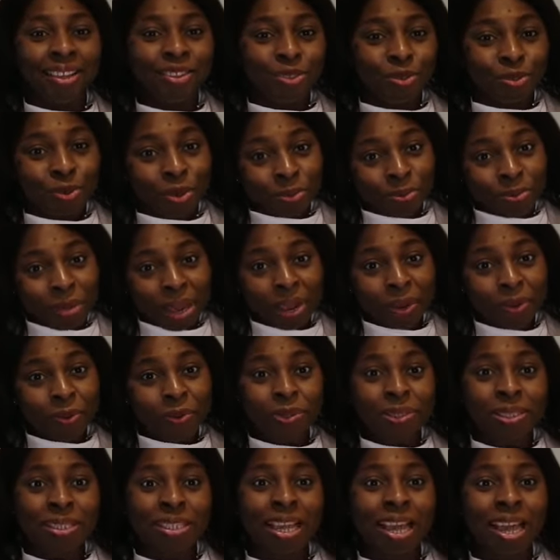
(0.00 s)
during my
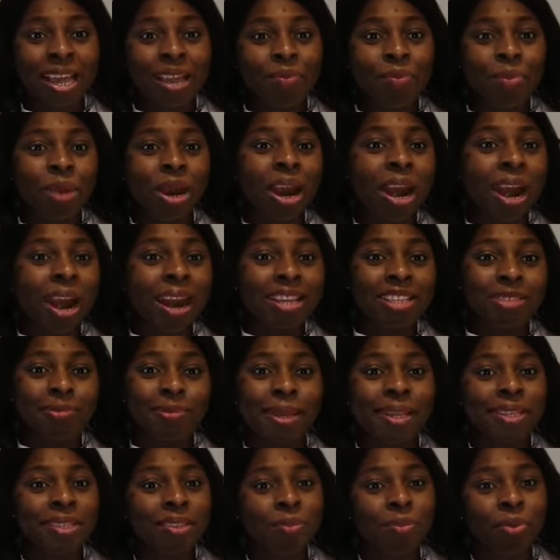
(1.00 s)
own time, I
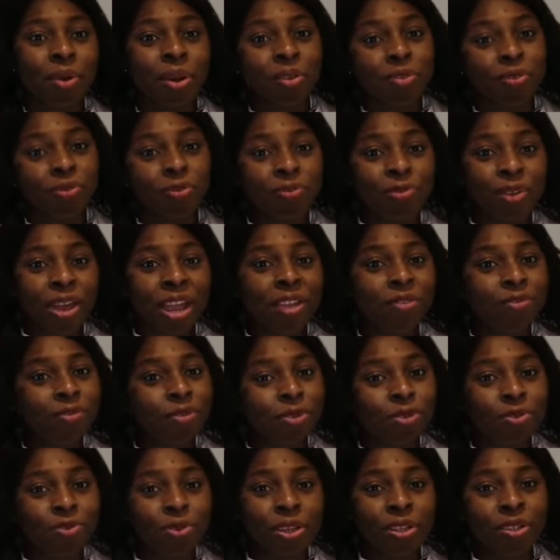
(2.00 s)
spent about
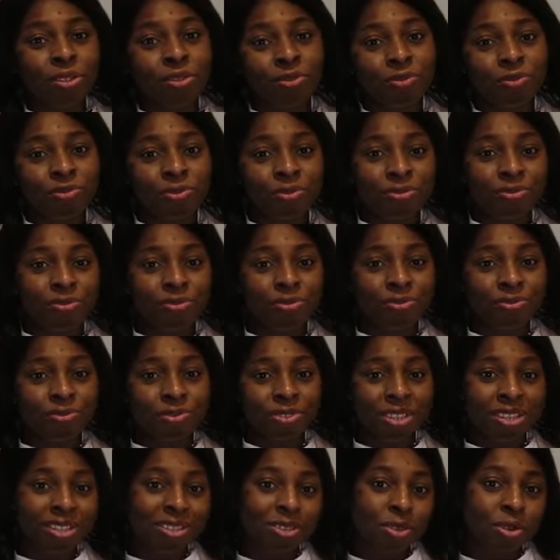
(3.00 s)
500 to
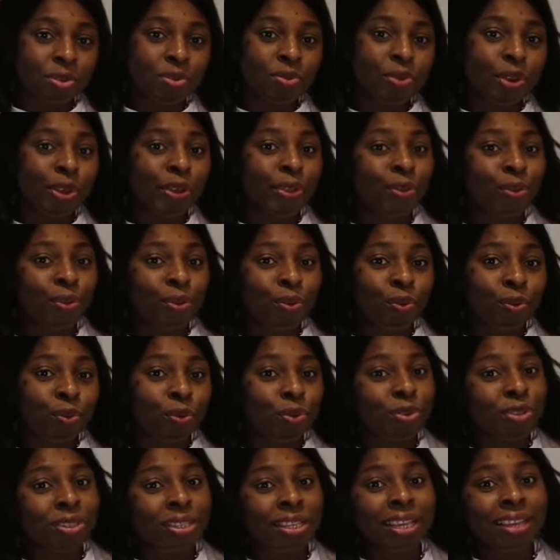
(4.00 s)
600
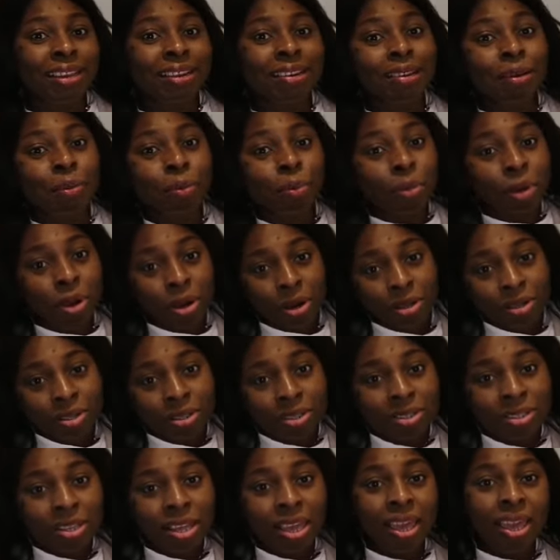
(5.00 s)
euros in a
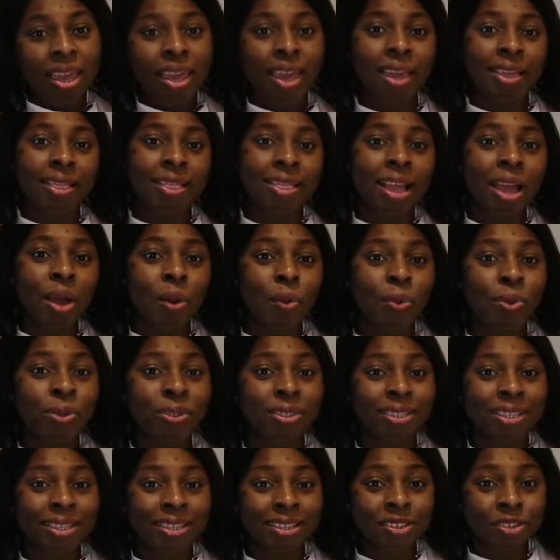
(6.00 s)
month, and that
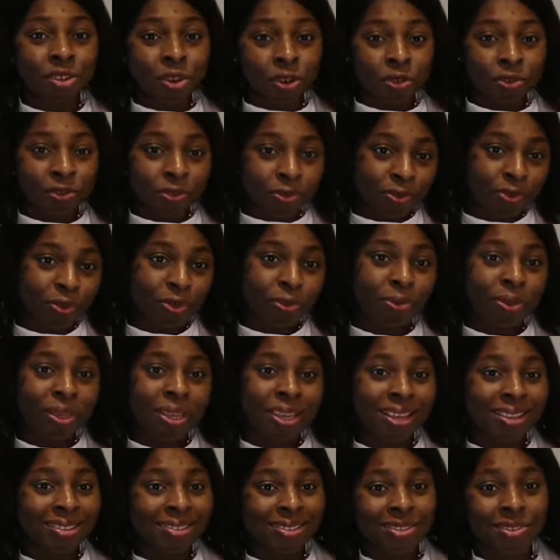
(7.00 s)
was enough for
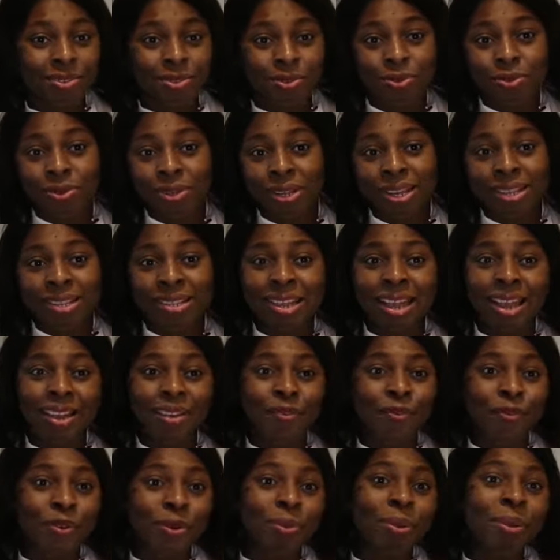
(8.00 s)
me as a student.
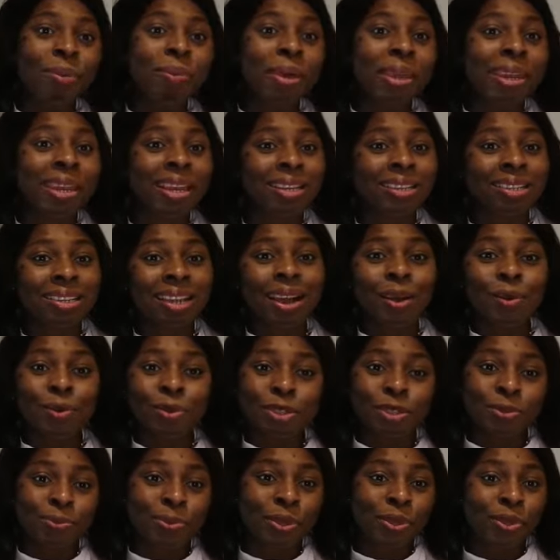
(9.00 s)
And remember that that
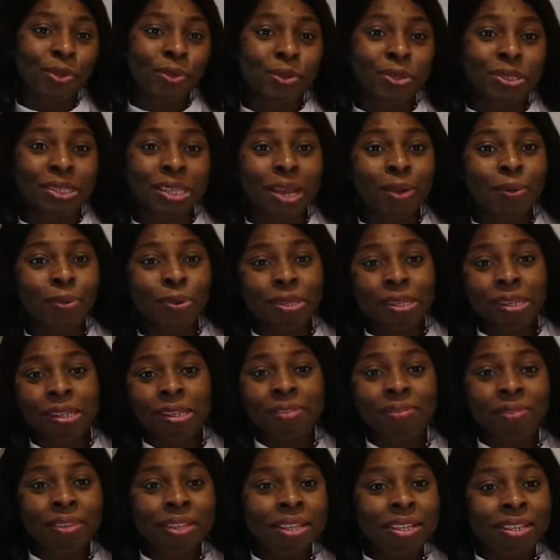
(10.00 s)
was because I was
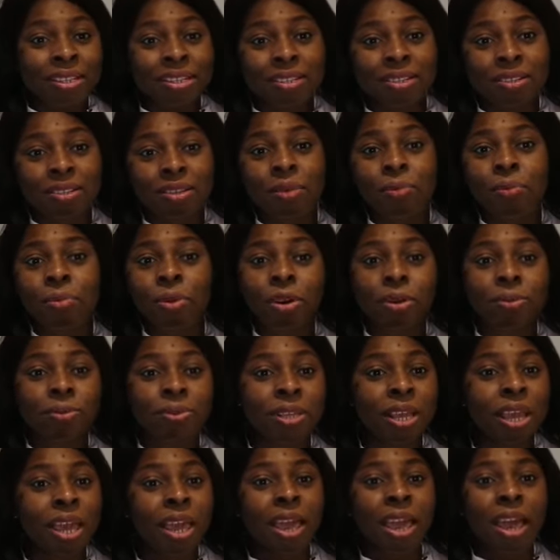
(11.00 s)
living in the
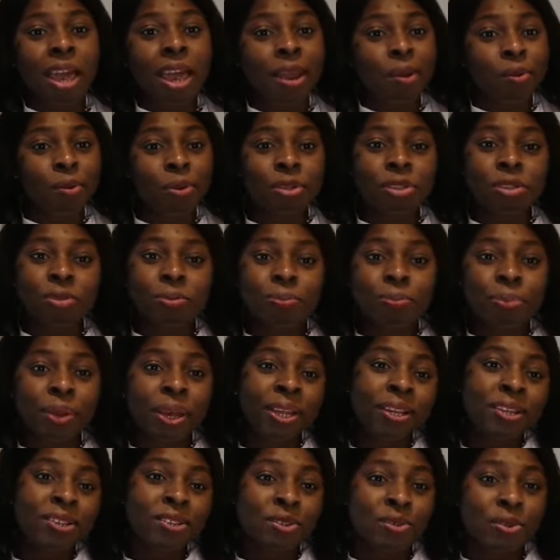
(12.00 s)
suburbs. I wasn't
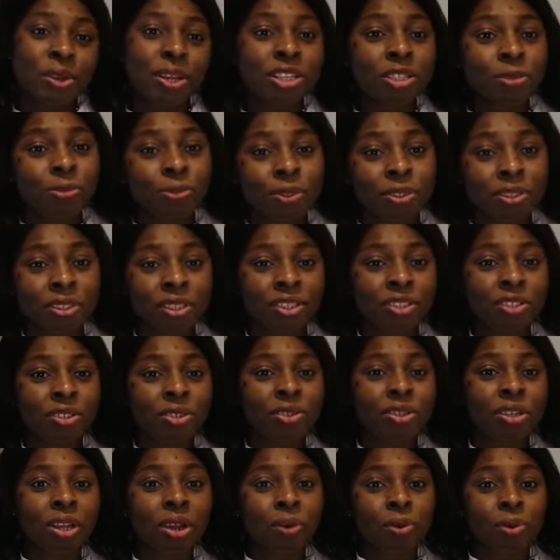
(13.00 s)
paying
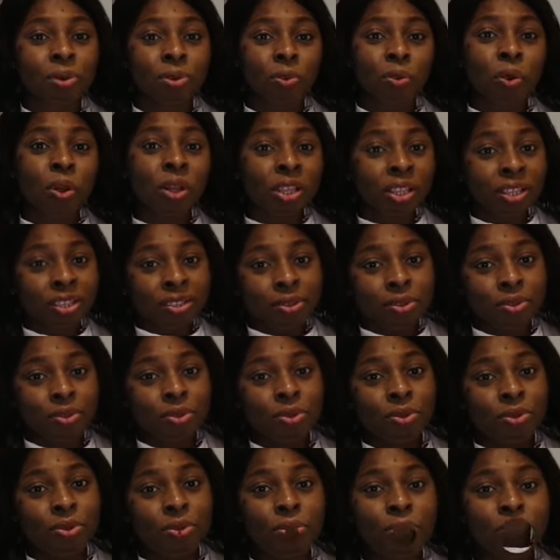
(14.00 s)
transportation, I was walking to
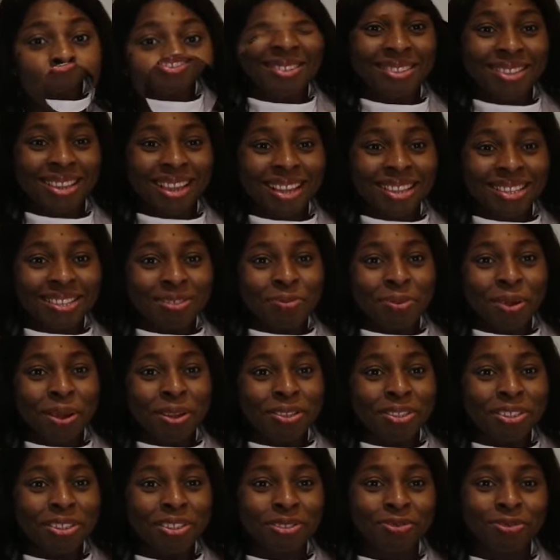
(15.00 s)
school. So that's
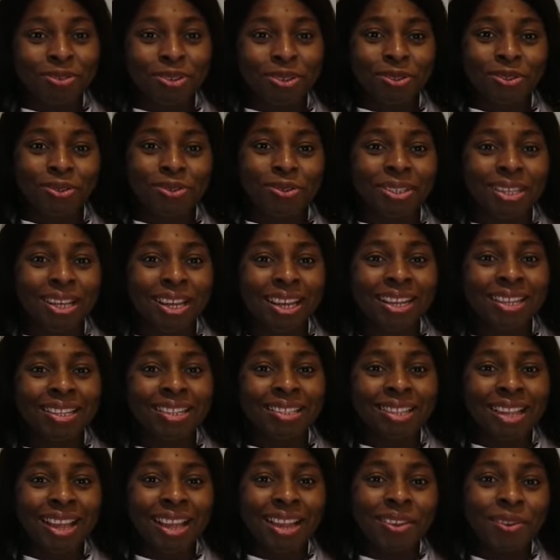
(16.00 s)
about it for today.
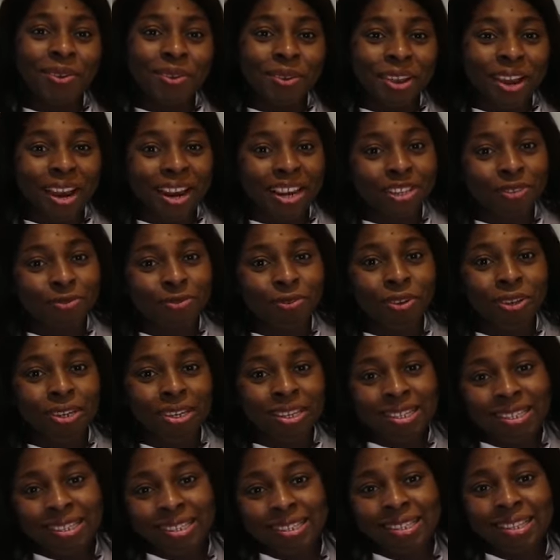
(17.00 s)
Thank you guys for
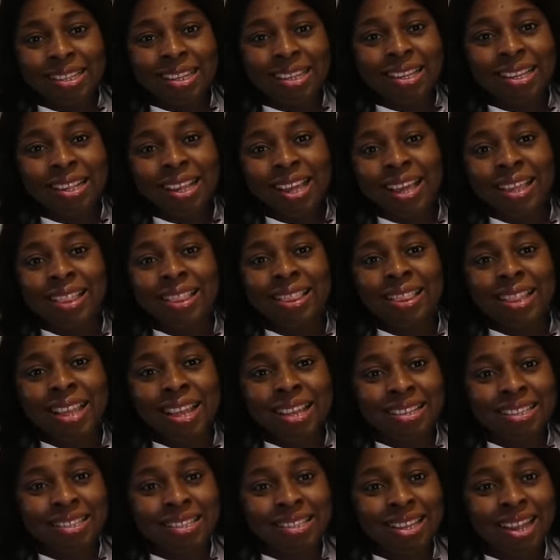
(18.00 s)
listening, and
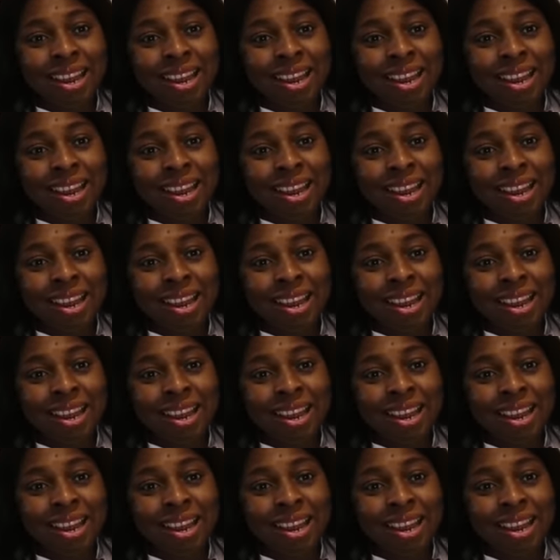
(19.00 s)
next